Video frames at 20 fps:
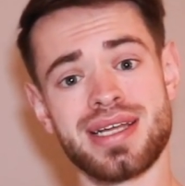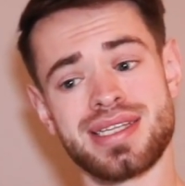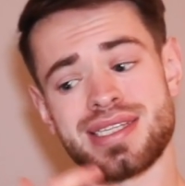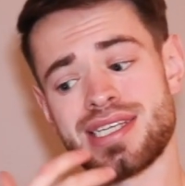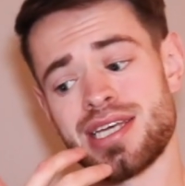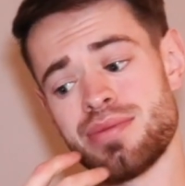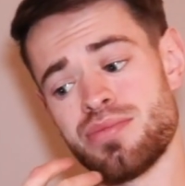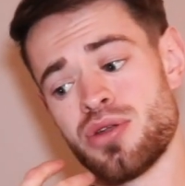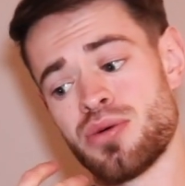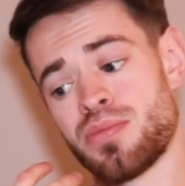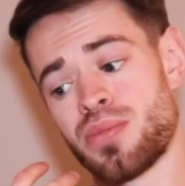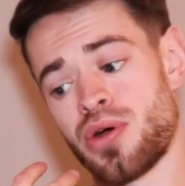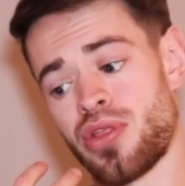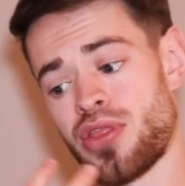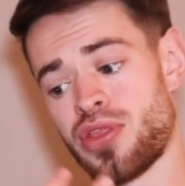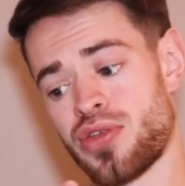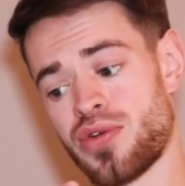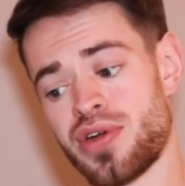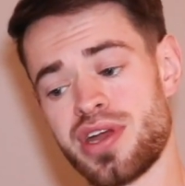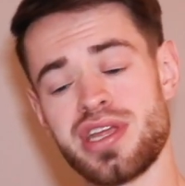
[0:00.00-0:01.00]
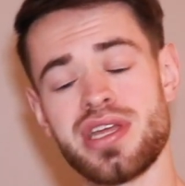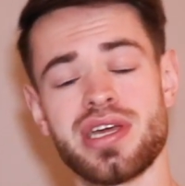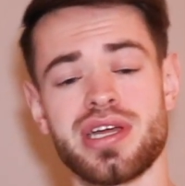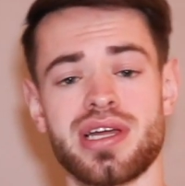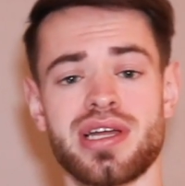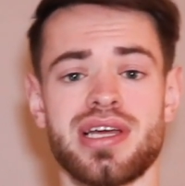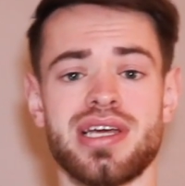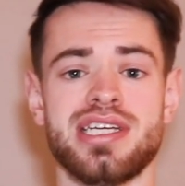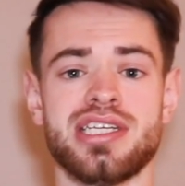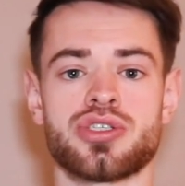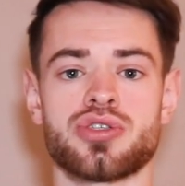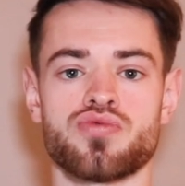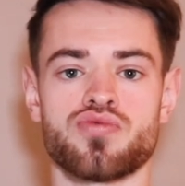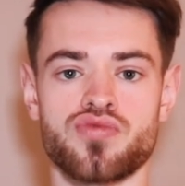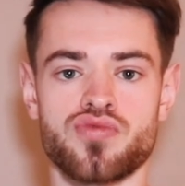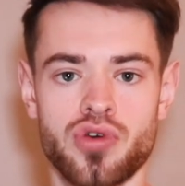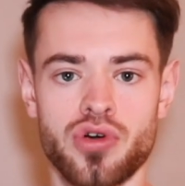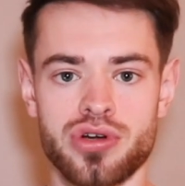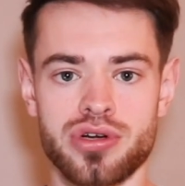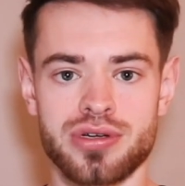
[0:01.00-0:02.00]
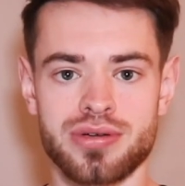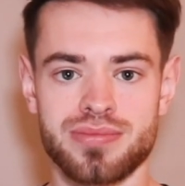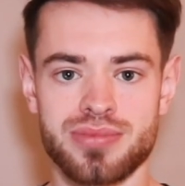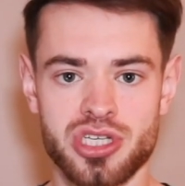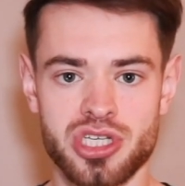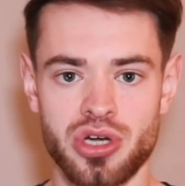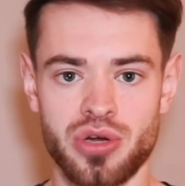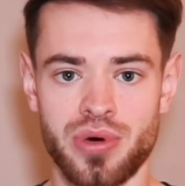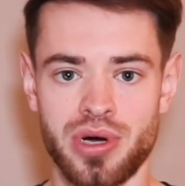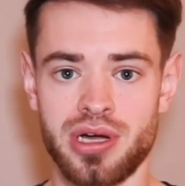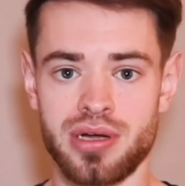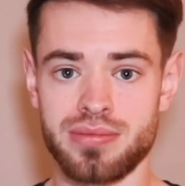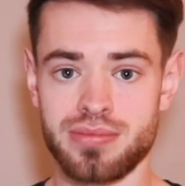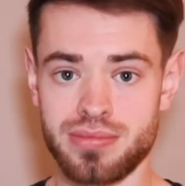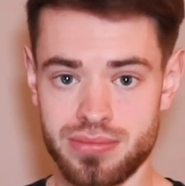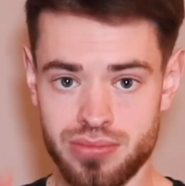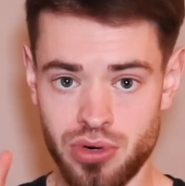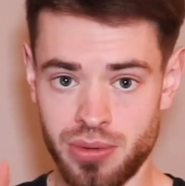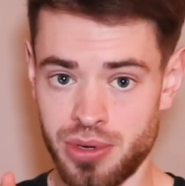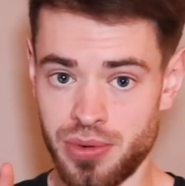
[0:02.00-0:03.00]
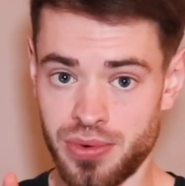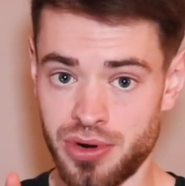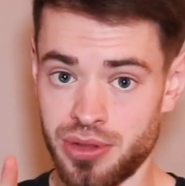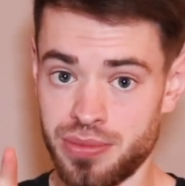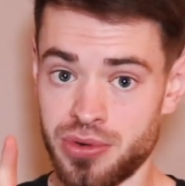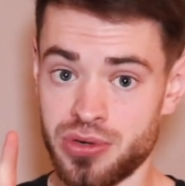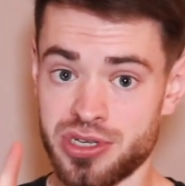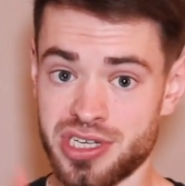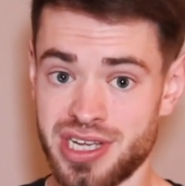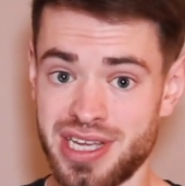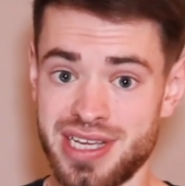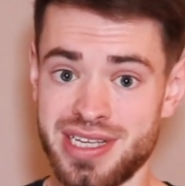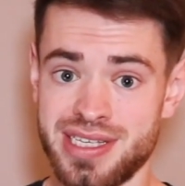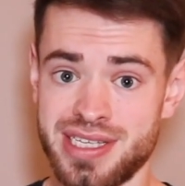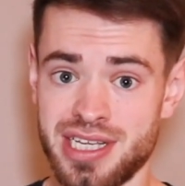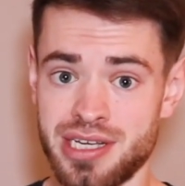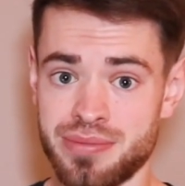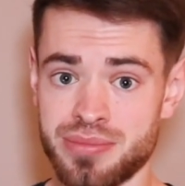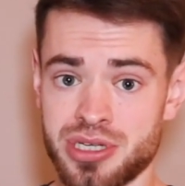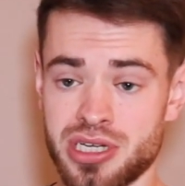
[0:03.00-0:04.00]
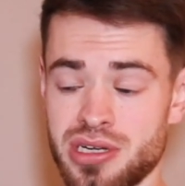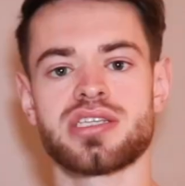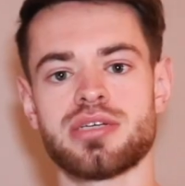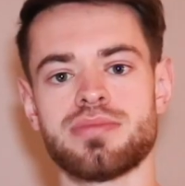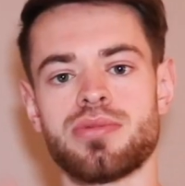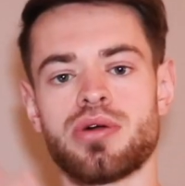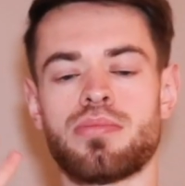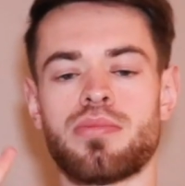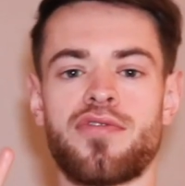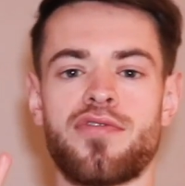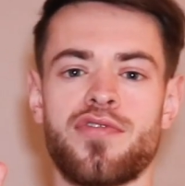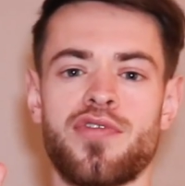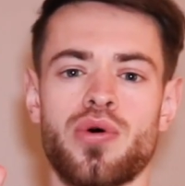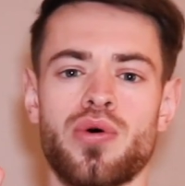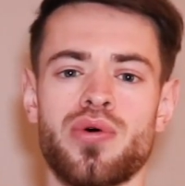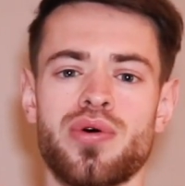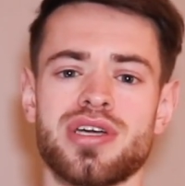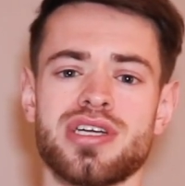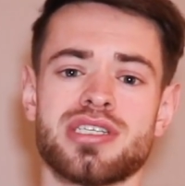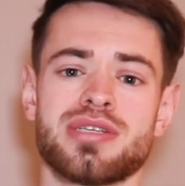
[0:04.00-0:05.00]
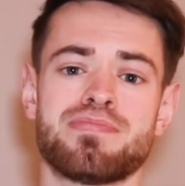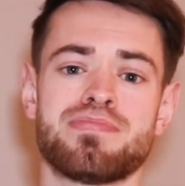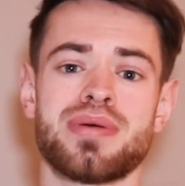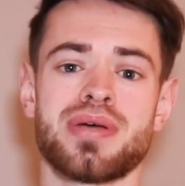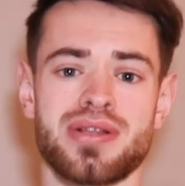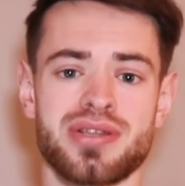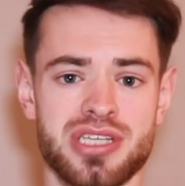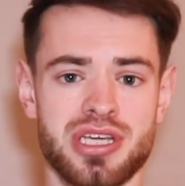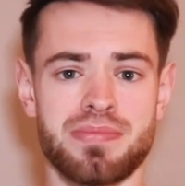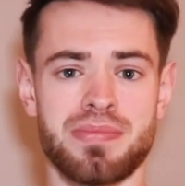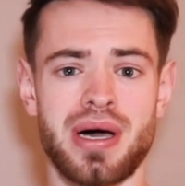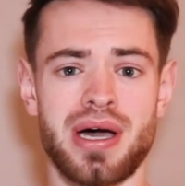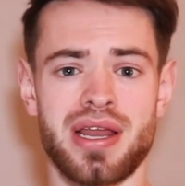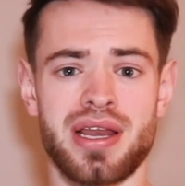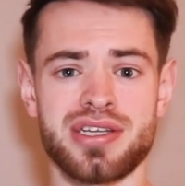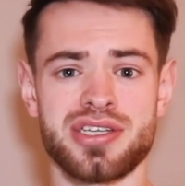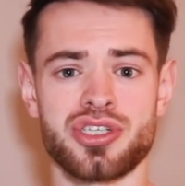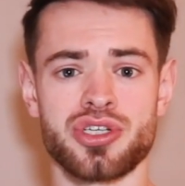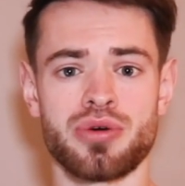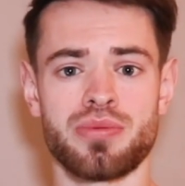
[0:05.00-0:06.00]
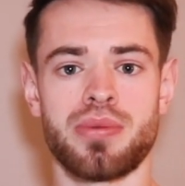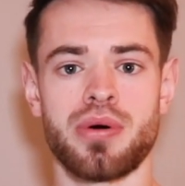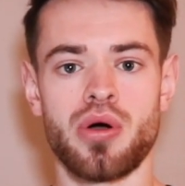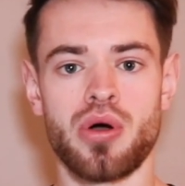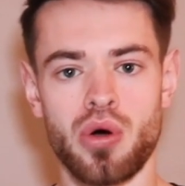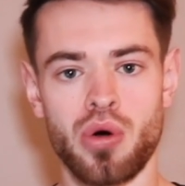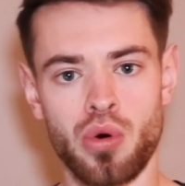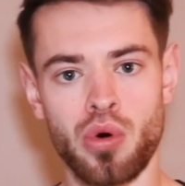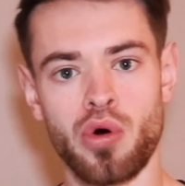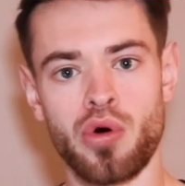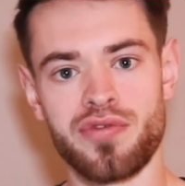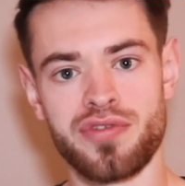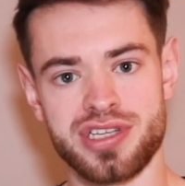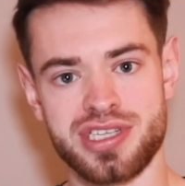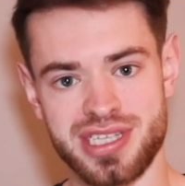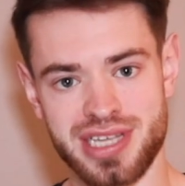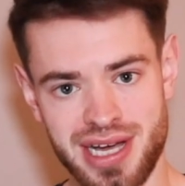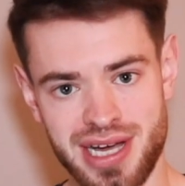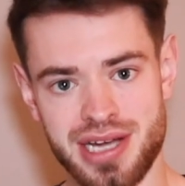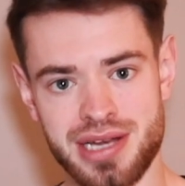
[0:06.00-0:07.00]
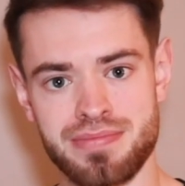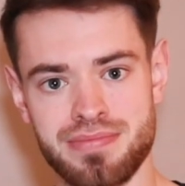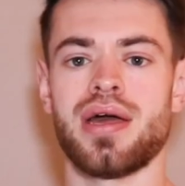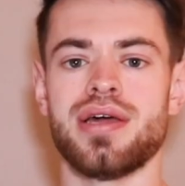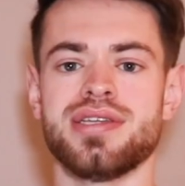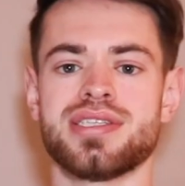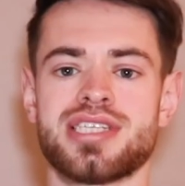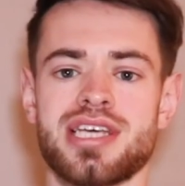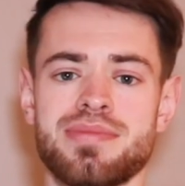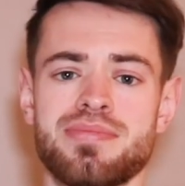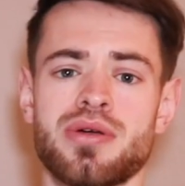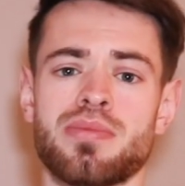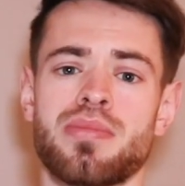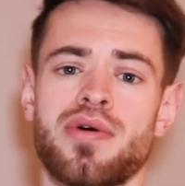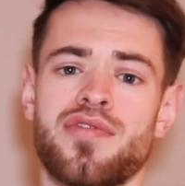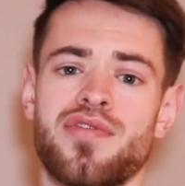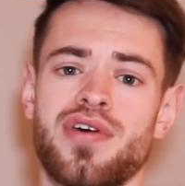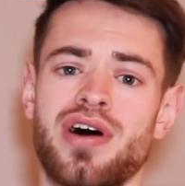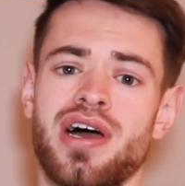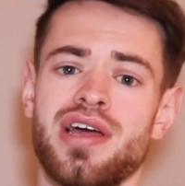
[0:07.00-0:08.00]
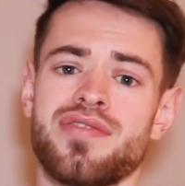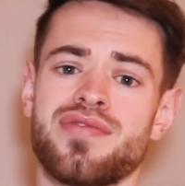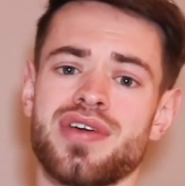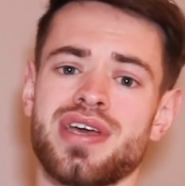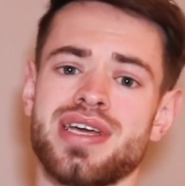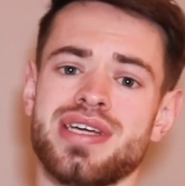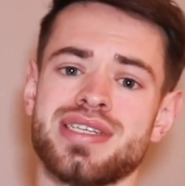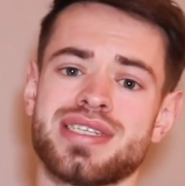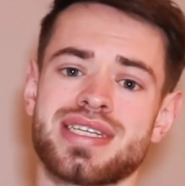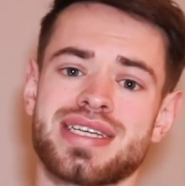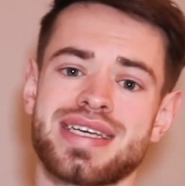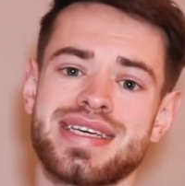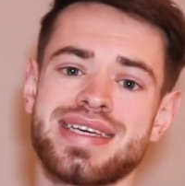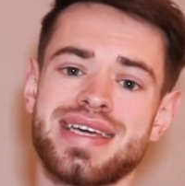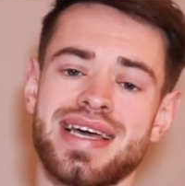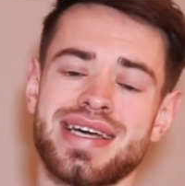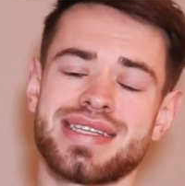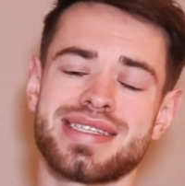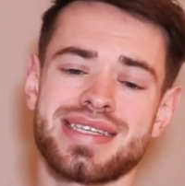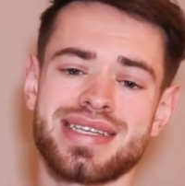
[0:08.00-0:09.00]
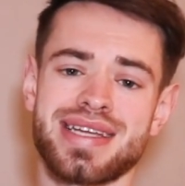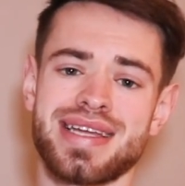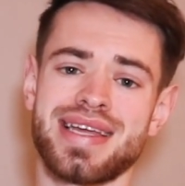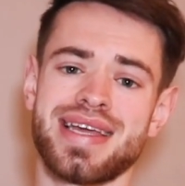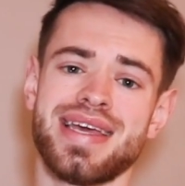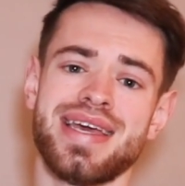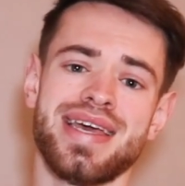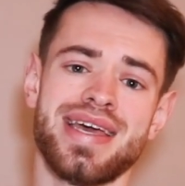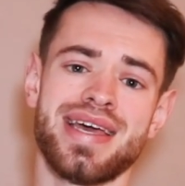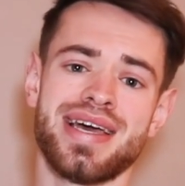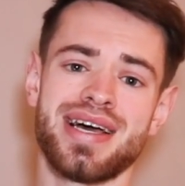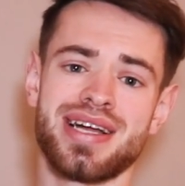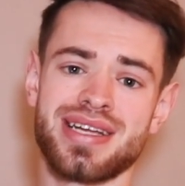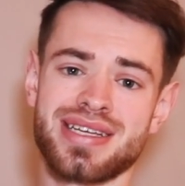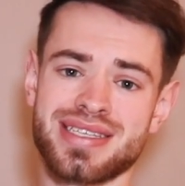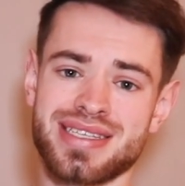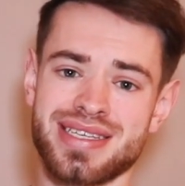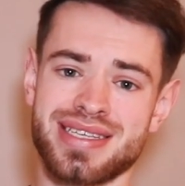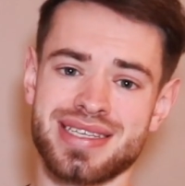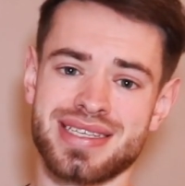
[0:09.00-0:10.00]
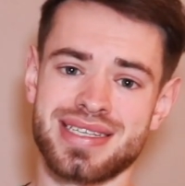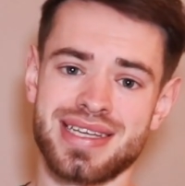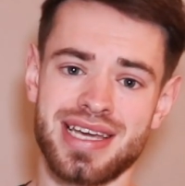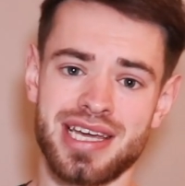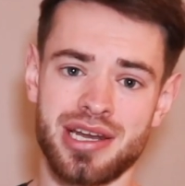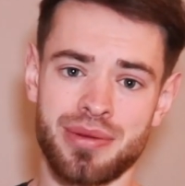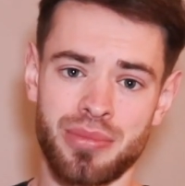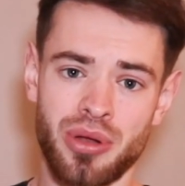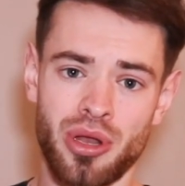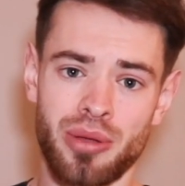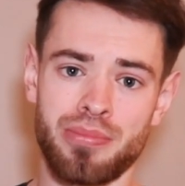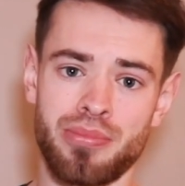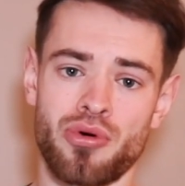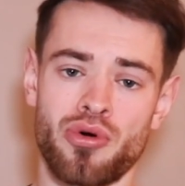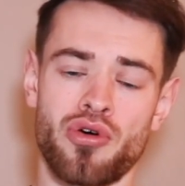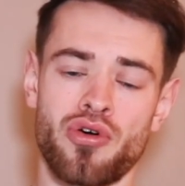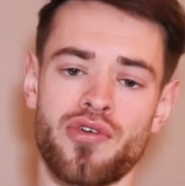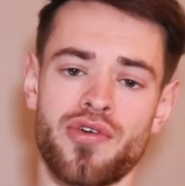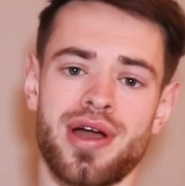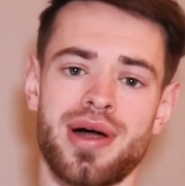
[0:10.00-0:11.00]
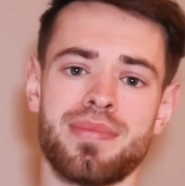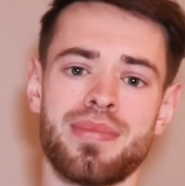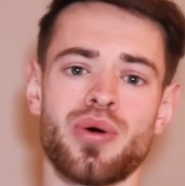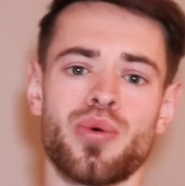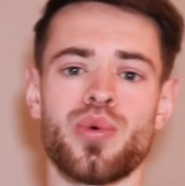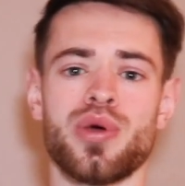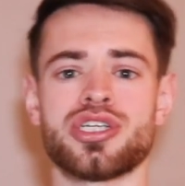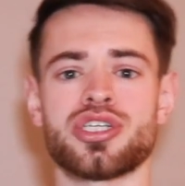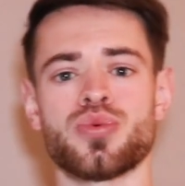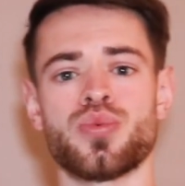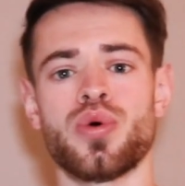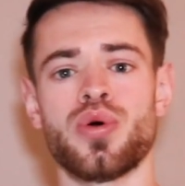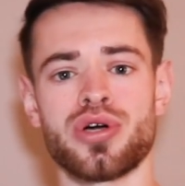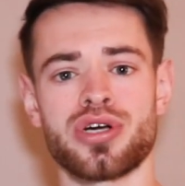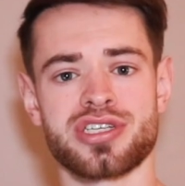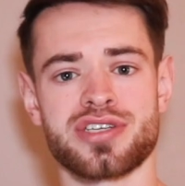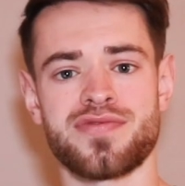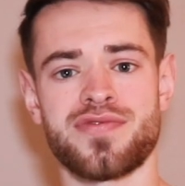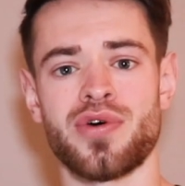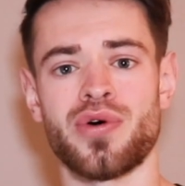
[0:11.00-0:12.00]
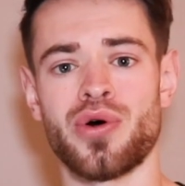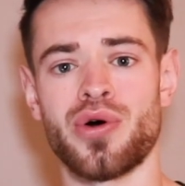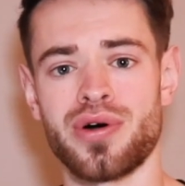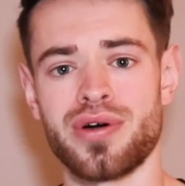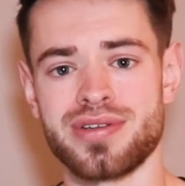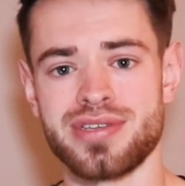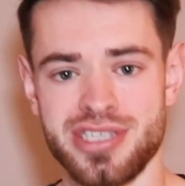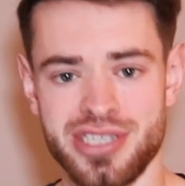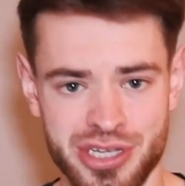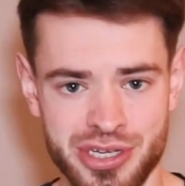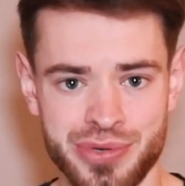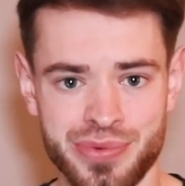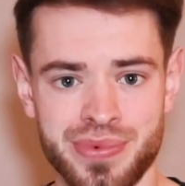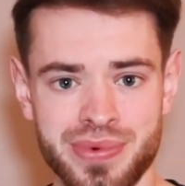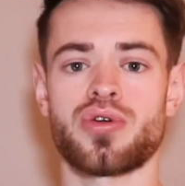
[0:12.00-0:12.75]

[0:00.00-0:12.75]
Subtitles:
Tip number 3 is run slower, probably one of the most key tips. Tip number 4 is build your mileage up over time. And tip number 5 is get a sustainable program which works for you.